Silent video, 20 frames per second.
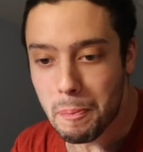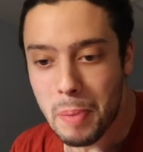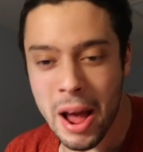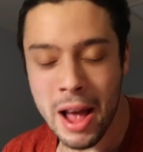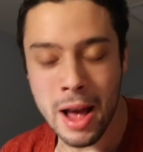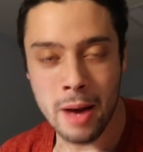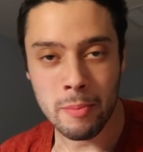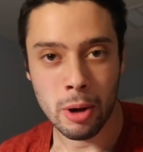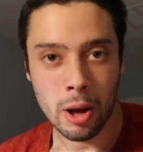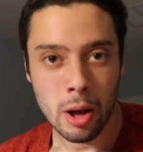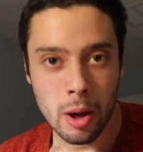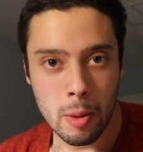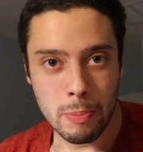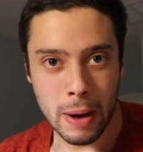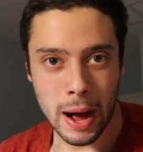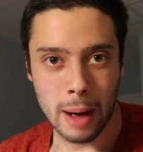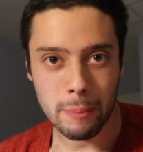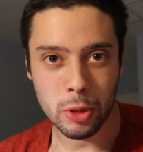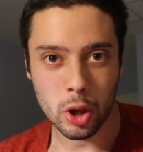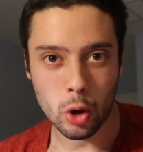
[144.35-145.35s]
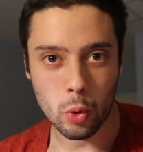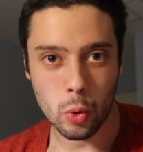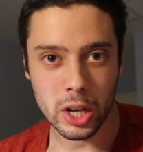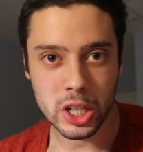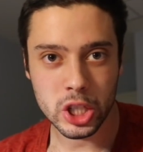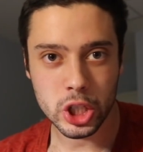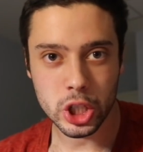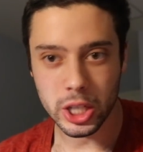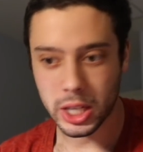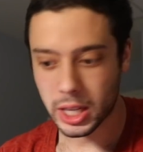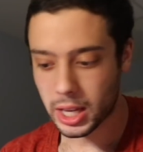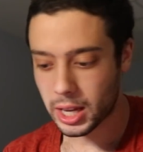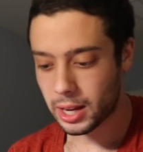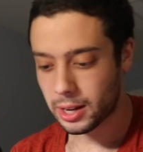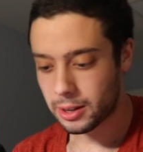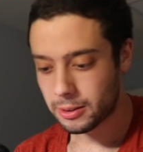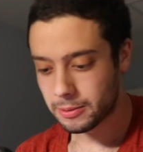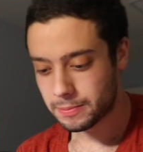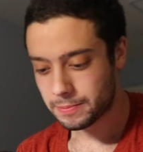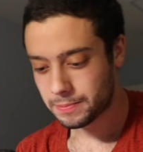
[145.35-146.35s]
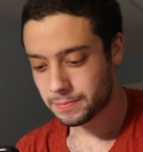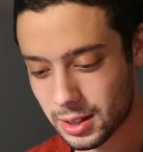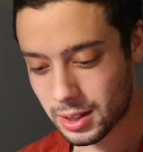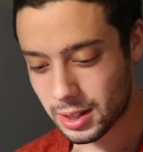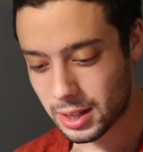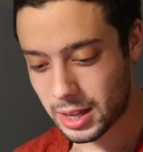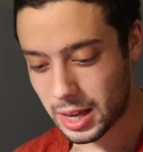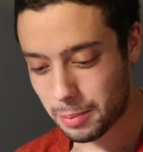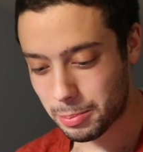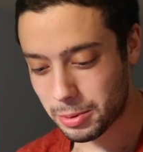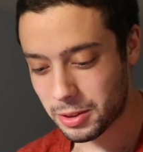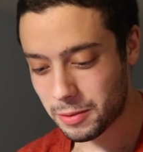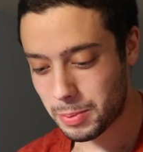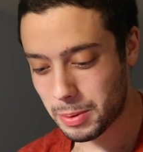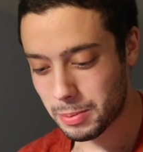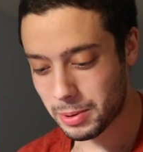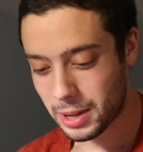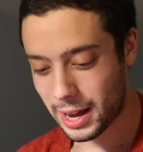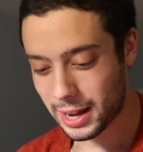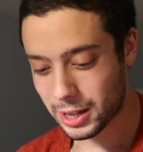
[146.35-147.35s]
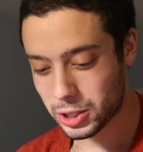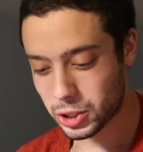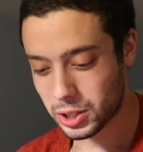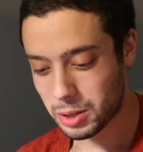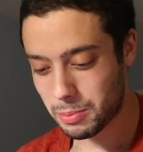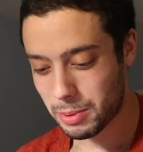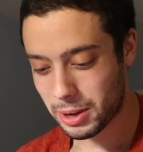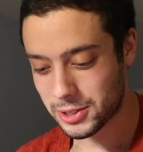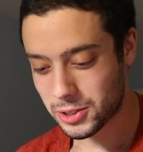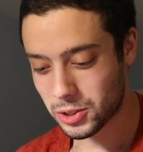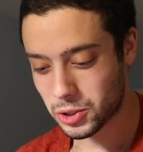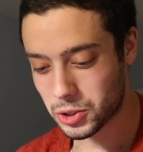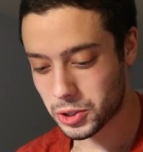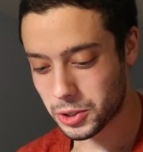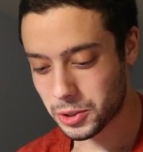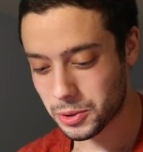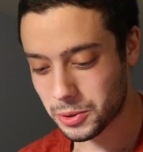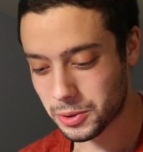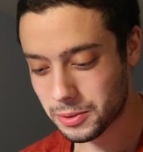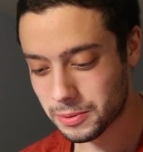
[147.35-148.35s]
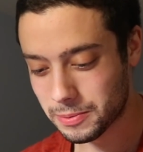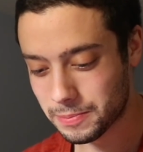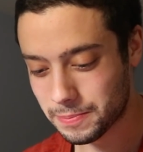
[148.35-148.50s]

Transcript: bam, pop the question again. Can't believe people actually messaged you.